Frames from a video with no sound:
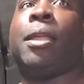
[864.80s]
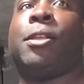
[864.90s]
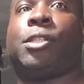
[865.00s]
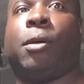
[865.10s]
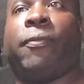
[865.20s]

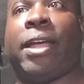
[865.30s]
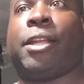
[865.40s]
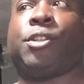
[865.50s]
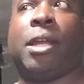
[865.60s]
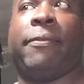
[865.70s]
So if I
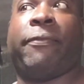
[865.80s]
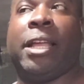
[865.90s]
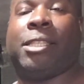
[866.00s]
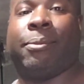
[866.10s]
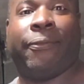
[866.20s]
could try and
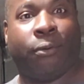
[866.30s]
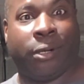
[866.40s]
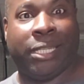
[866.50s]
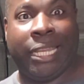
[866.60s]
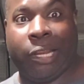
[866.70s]
find some
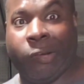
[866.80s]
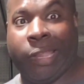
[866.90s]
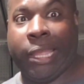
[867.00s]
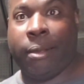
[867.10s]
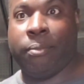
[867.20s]

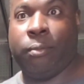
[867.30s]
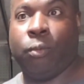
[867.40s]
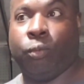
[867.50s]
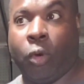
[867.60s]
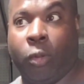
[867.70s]
14-gram
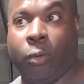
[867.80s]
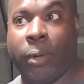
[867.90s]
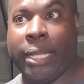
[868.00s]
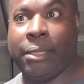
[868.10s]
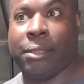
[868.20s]
roller
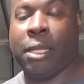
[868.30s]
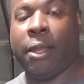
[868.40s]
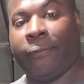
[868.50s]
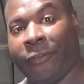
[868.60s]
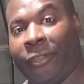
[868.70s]
weights
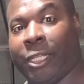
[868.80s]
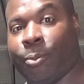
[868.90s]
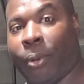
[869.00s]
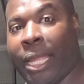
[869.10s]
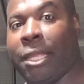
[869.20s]
for this
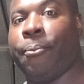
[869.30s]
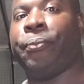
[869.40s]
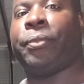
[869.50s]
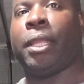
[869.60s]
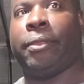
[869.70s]
bike,
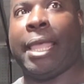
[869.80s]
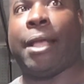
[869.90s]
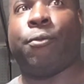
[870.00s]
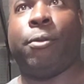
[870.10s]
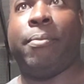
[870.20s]

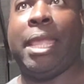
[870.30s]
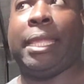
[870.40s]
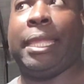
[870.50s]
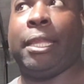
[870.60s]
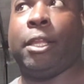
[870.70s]
that would
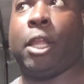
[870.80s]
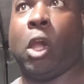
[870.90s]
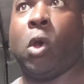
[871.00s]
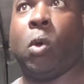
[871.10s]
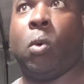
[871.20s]
make it
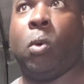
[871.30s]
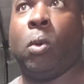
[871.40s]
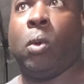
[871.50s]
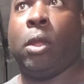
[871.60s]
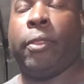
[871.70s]
go,
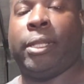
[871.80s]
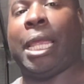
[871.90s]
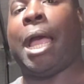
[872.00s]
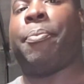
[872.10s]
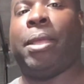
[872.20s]
the
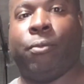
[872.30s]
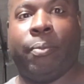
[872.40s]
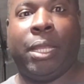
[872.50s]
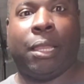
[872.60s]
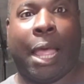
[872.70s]
top end would
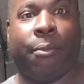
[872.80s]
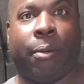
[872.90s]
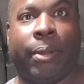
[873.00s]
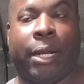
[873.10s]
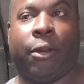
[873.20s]
be a lot more
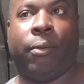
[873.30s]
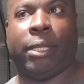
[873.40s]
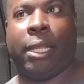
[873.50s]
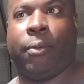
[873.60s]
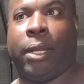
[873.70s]
better.
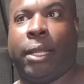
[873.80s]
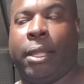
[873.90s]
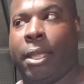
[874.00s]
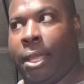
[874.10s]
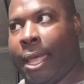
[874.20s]
It would
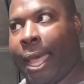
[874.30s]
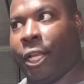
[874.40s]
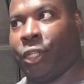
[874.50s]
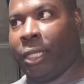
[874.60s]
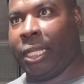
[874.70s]

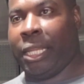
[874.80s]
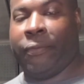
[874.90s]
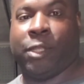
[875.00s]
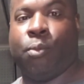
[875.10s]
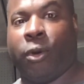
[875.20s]
actually give
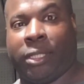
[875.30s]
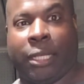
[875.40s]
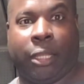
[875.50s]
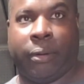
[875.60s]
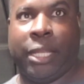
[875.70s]
us more
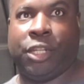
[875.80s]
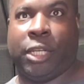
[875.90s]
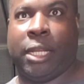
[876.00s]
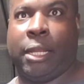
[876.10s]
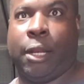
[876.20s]

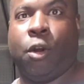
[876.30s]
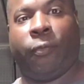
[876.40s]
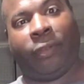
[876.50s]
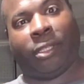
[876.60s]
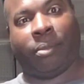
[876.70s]
acceleration and
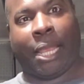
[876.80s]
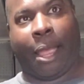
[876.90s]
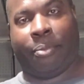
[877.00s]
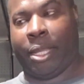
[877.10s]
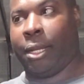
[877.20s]
hopefully some
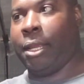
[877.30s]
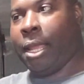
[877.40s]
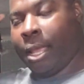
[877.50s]
top end.